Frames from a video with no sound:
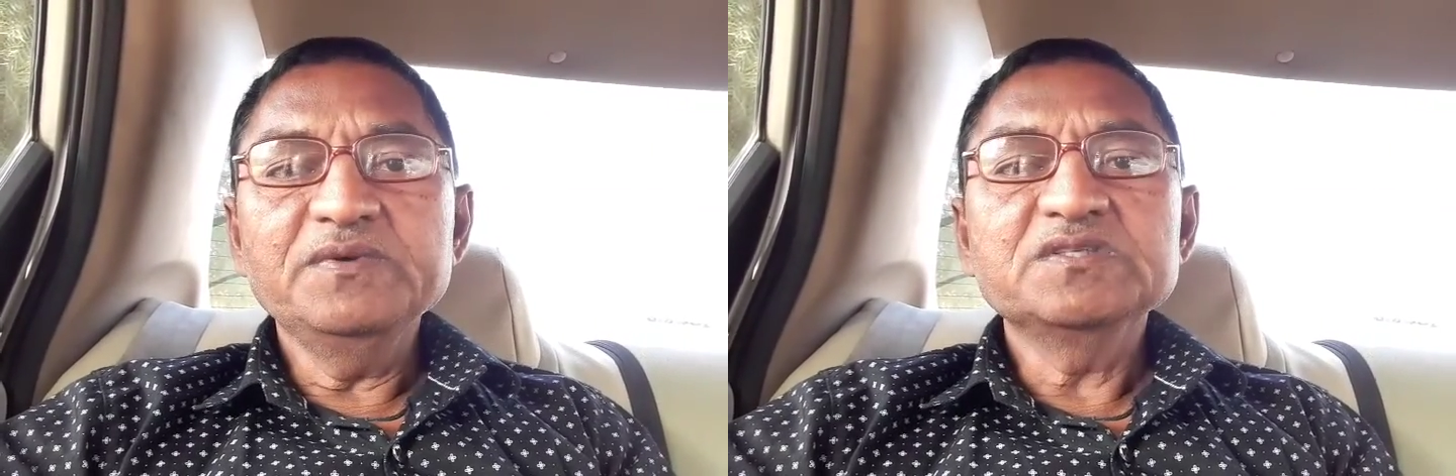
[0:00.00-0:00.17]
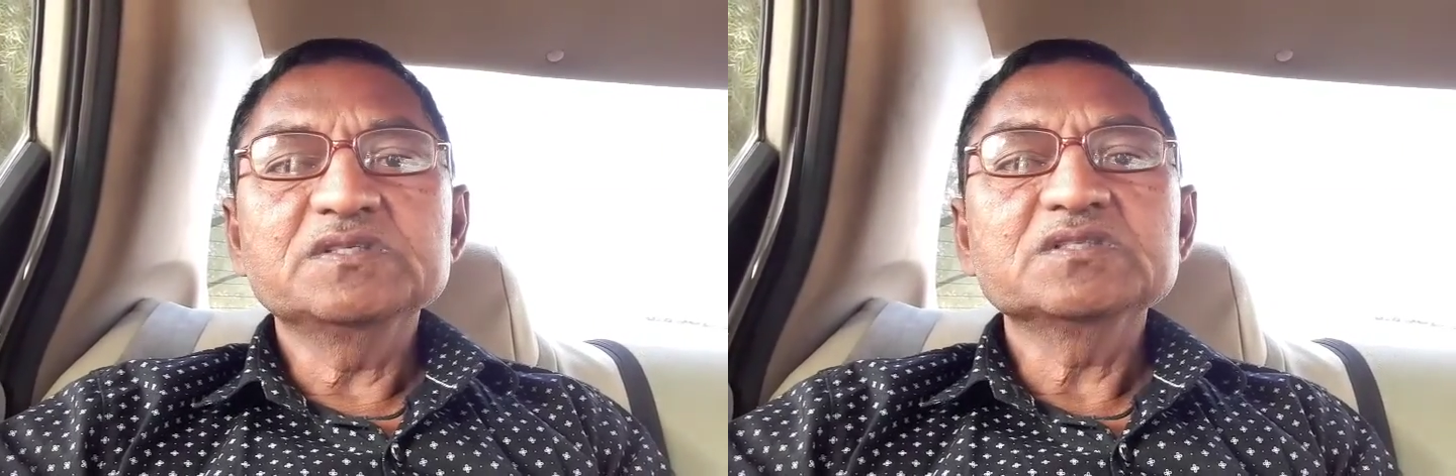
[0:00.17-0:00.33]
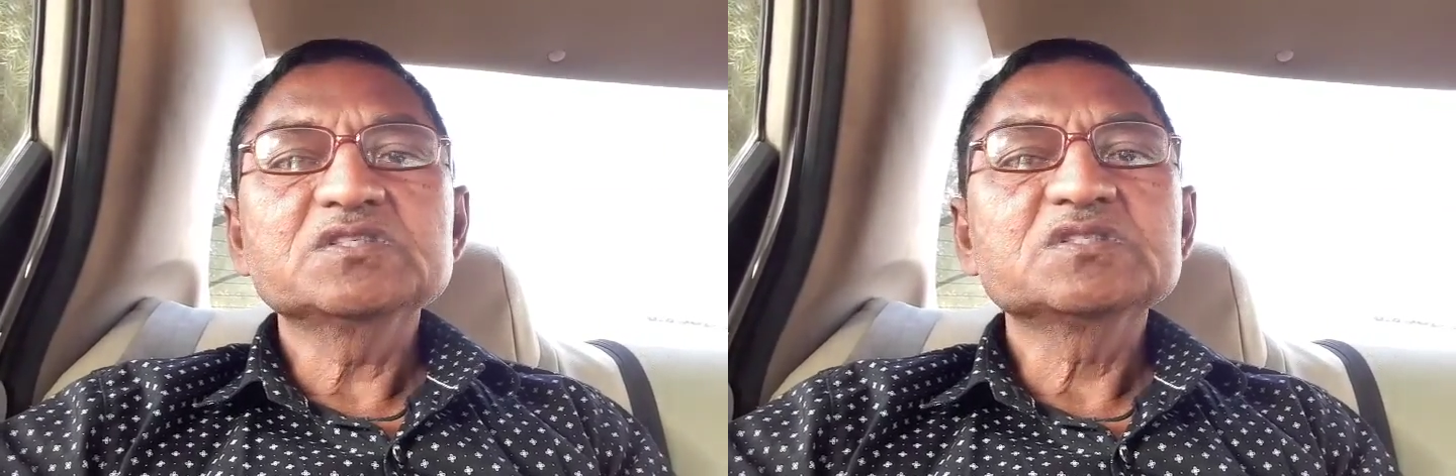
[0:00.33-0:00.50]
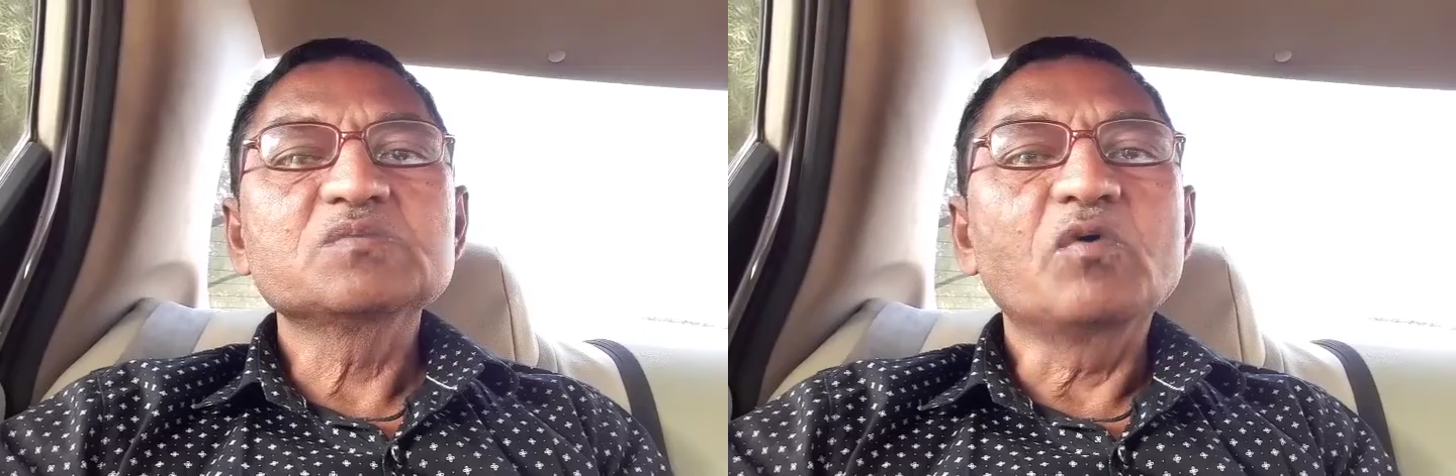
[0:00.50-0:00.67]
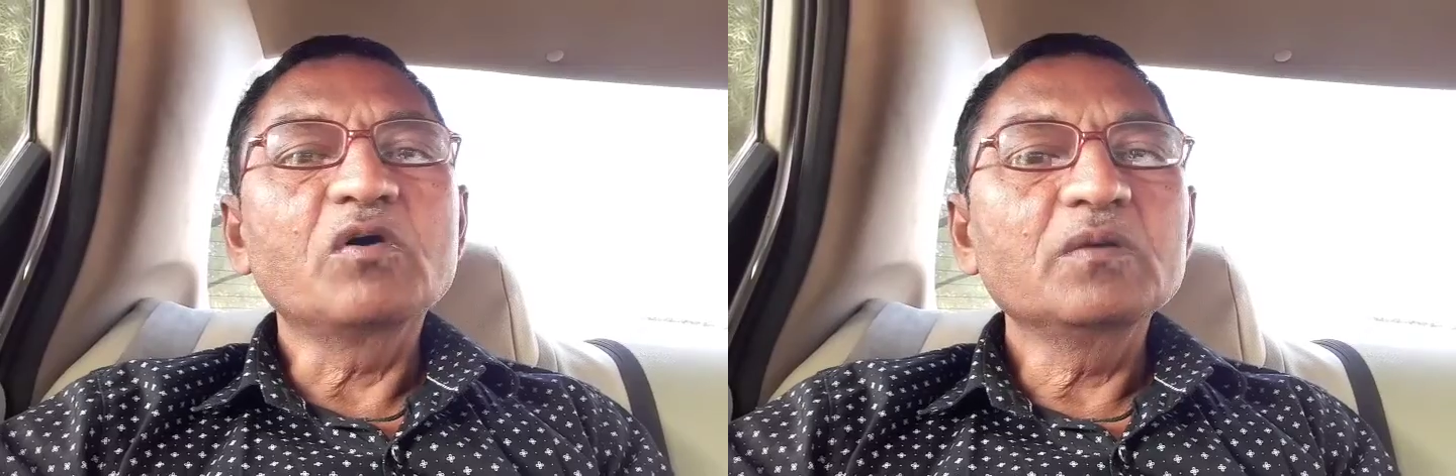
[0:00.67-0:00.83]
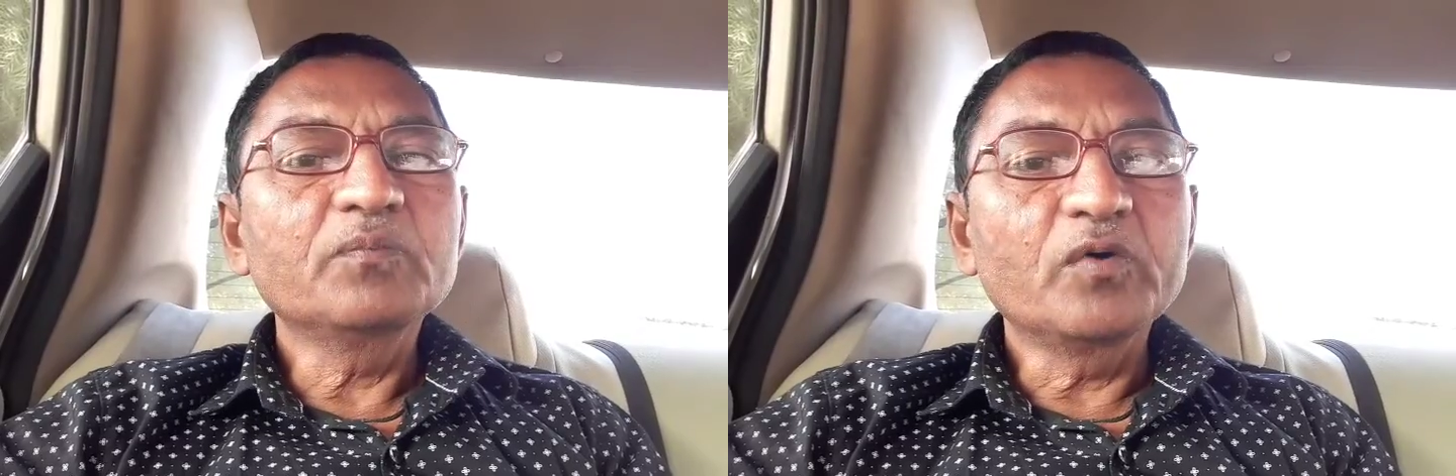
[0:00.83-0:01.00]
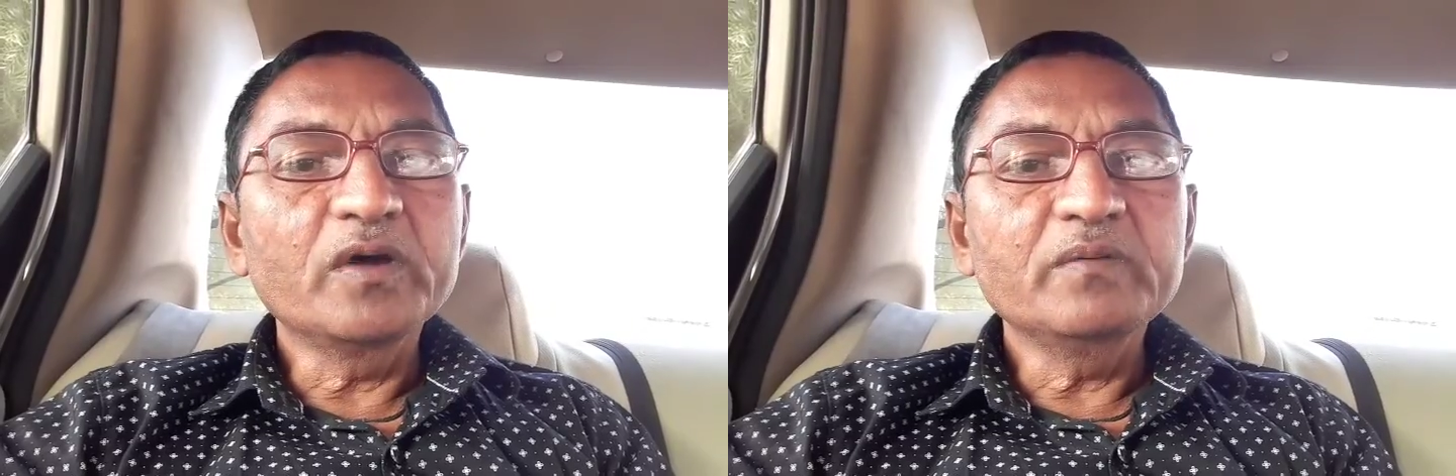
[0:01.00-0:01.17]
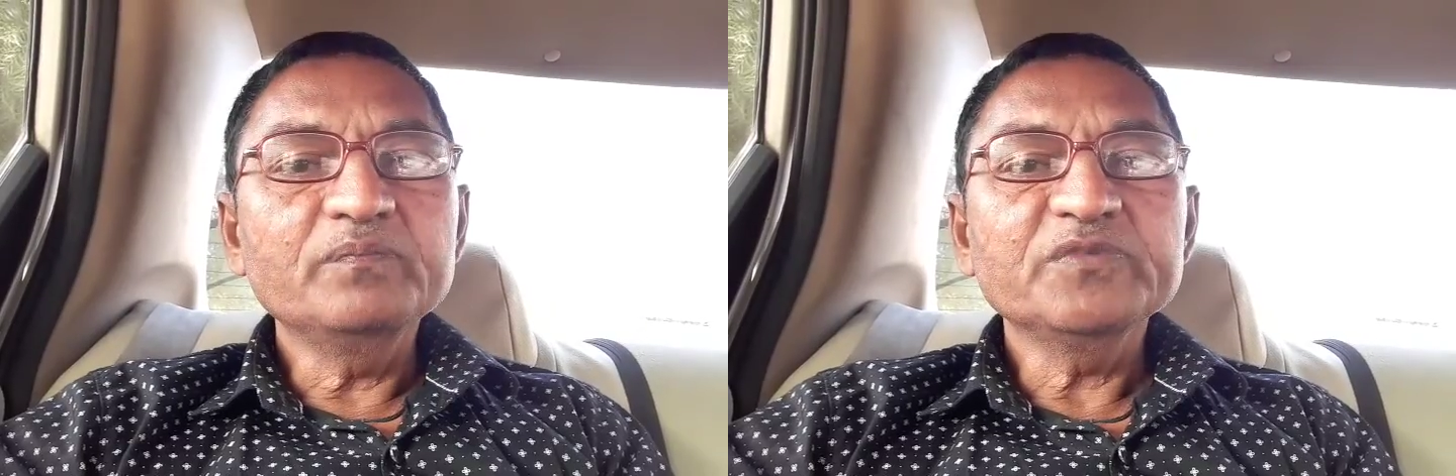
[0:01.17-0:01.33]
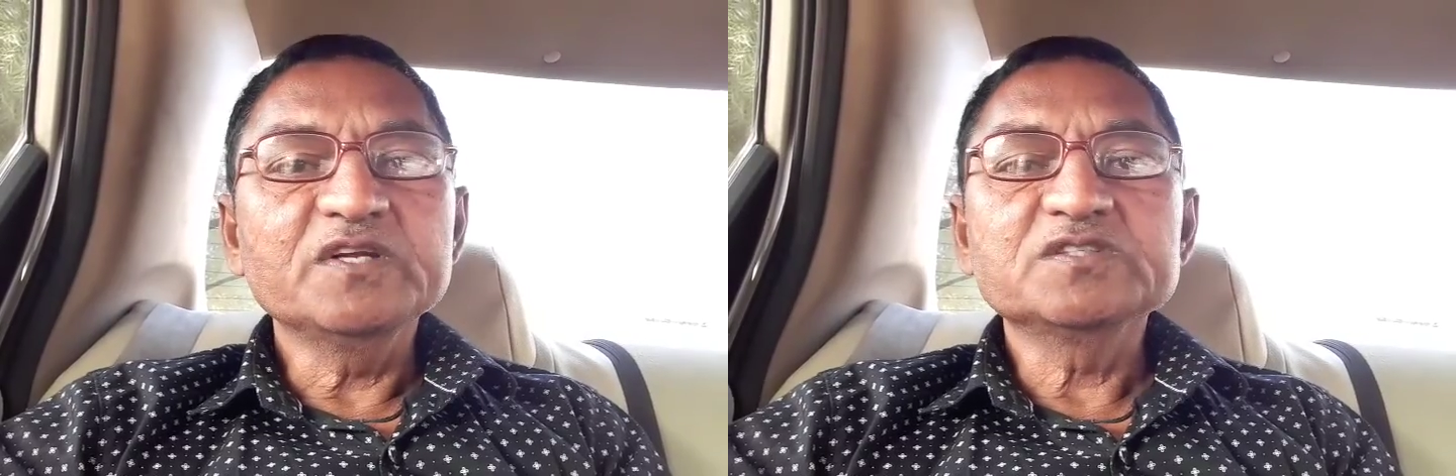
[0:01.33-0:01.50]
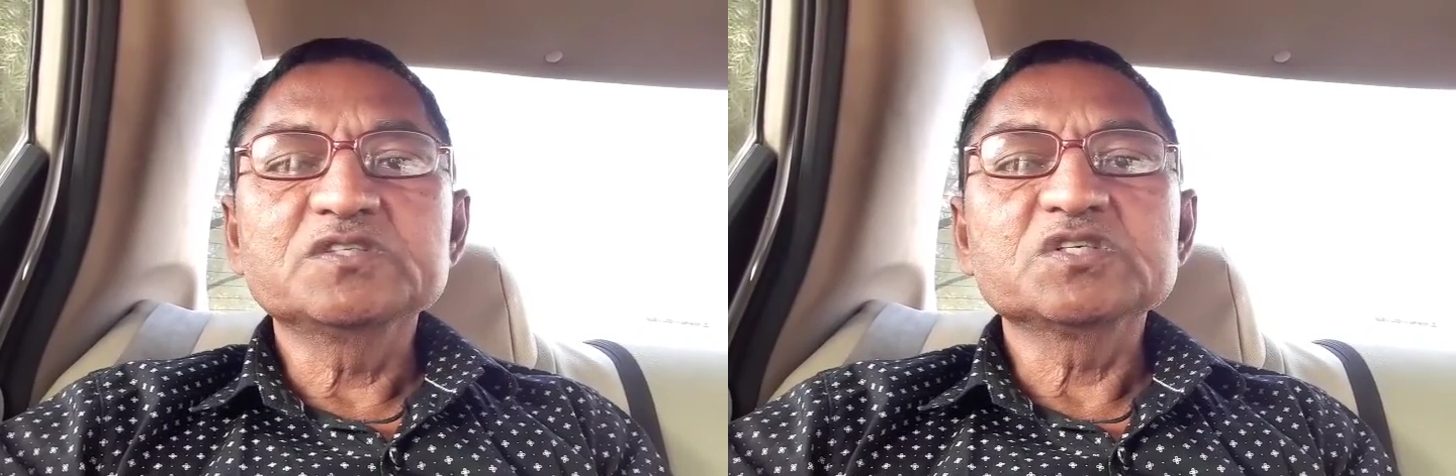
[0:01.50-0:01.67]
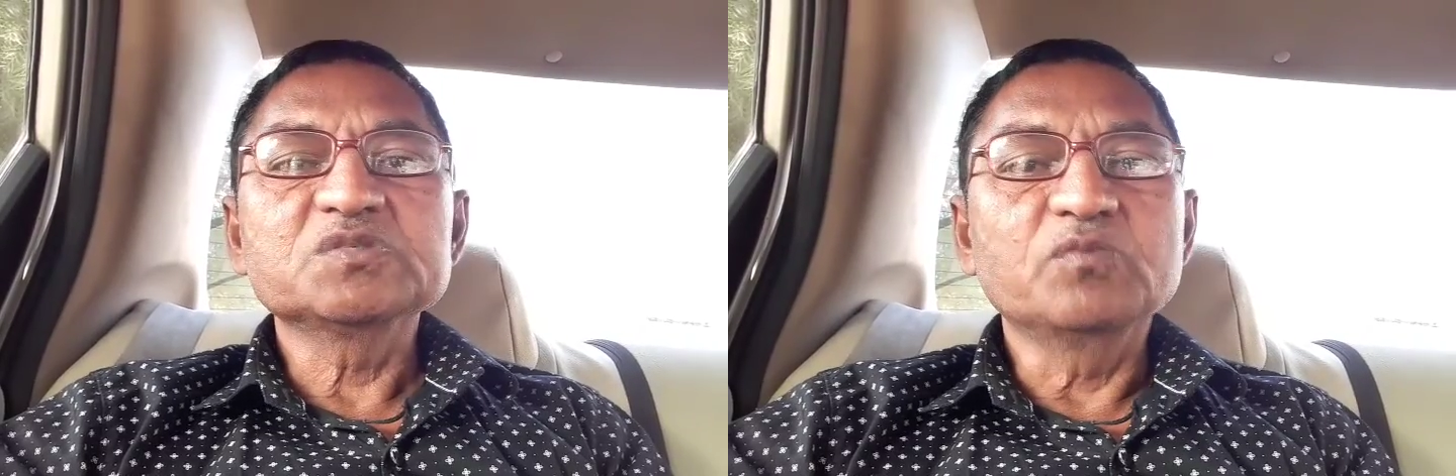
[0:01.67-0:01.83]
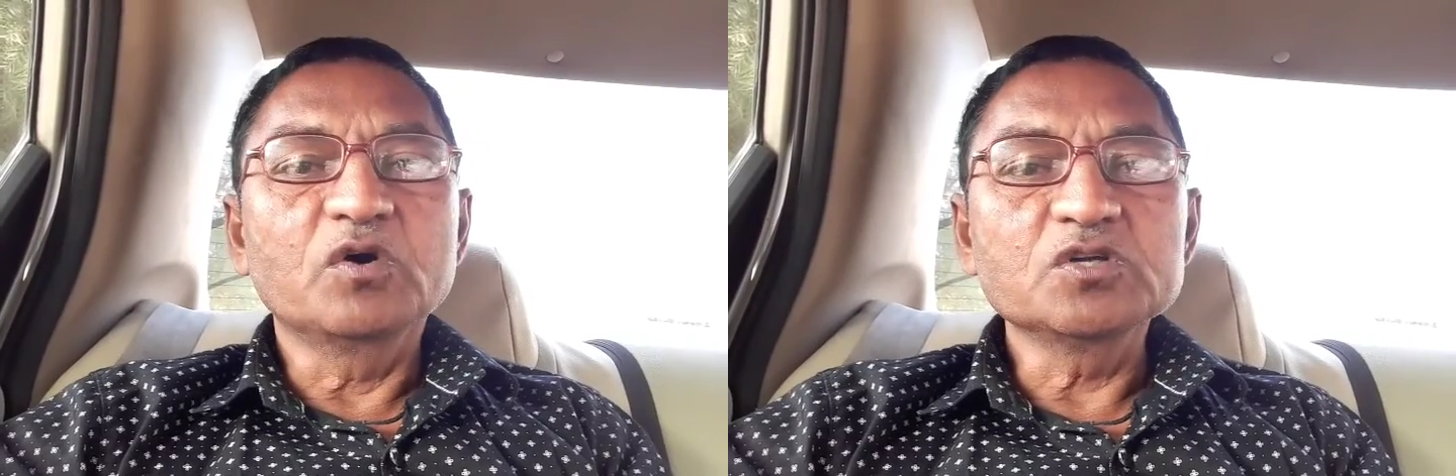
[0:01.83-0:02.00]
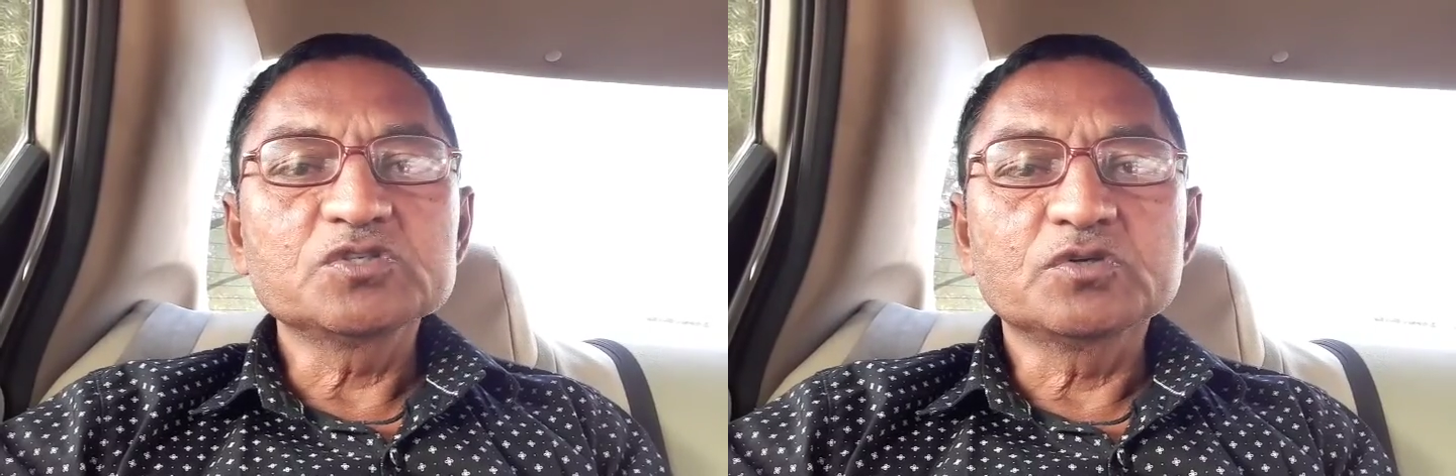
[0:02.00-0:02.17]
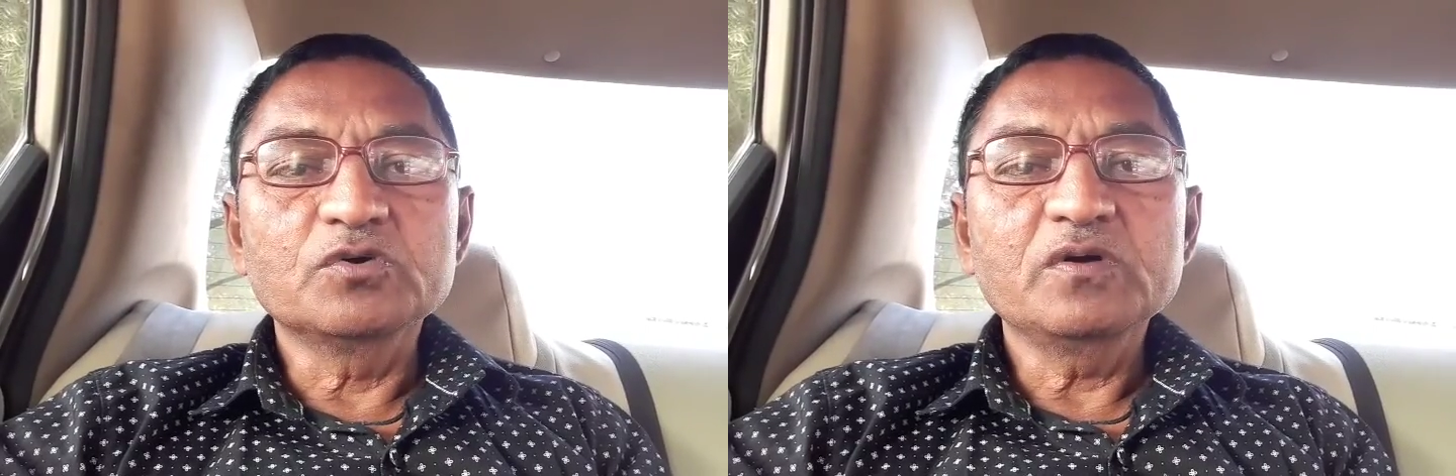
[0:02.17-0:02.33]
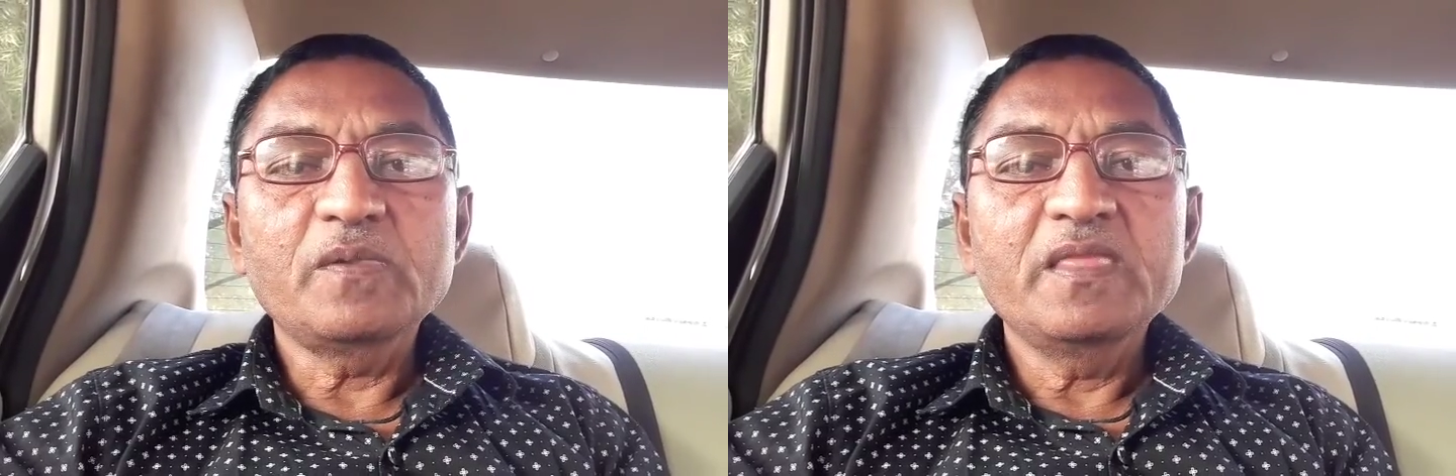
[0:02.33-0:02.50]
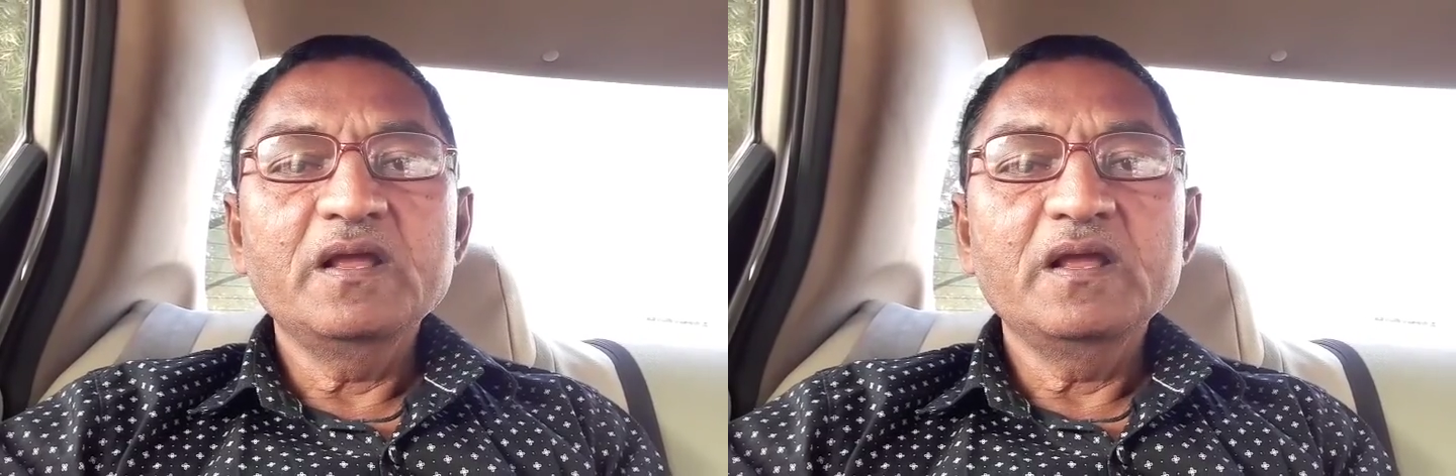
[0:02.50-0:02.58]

is a small poem. It's a small song,